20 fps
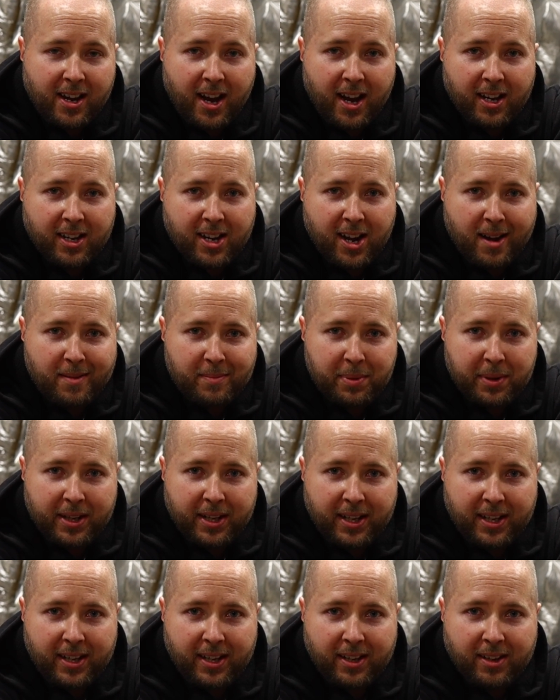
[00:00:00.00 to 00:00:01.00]
a
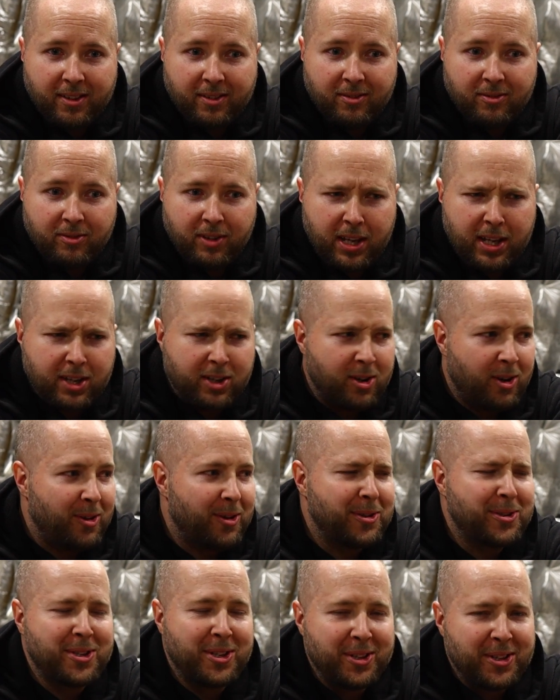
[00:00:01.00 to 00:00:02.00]
company vehicle,
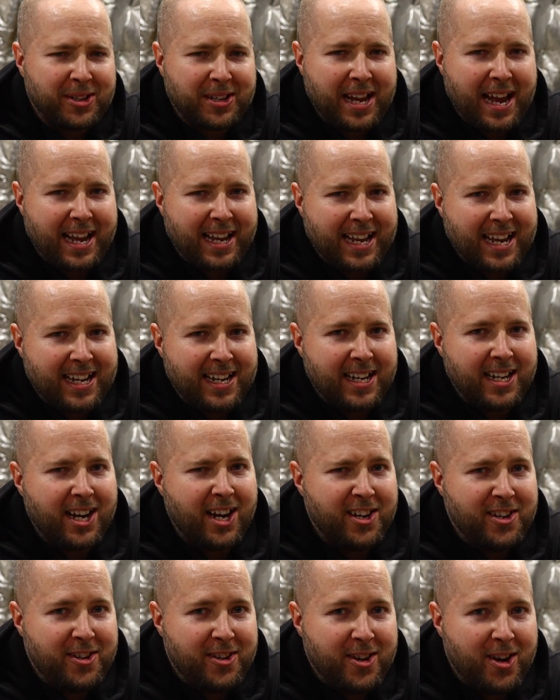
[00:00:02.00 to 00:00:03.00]
or to look at getting
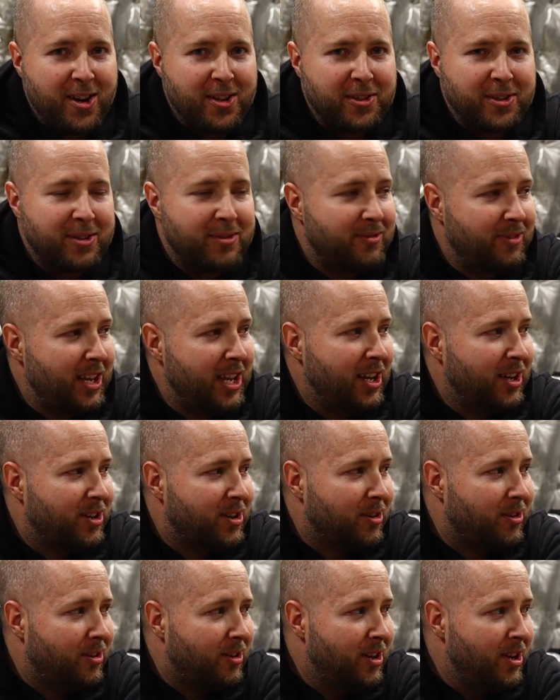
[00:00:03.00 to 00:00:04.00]
another
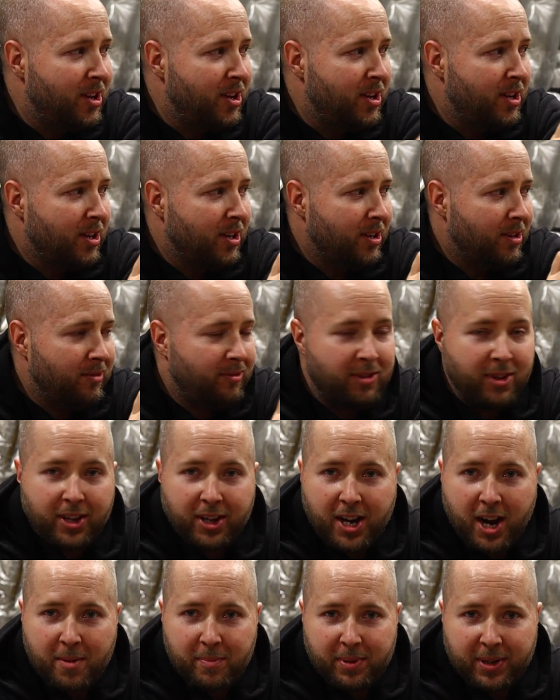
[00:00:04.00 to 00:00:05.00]
vehicle for the
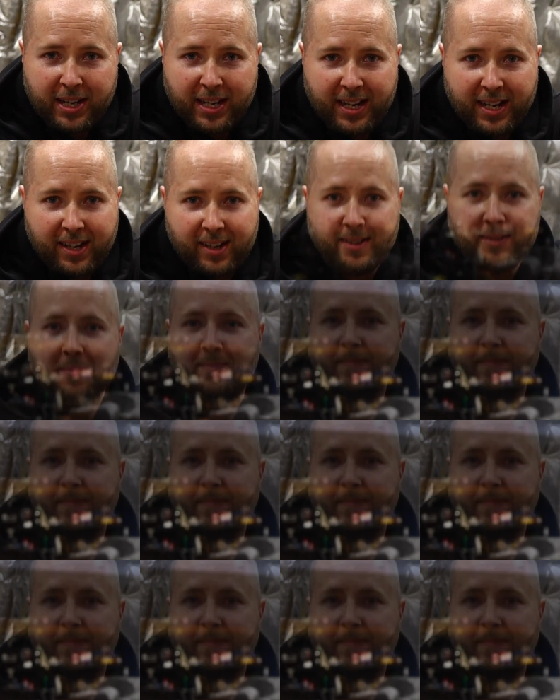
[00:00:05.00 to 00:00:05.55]
company here.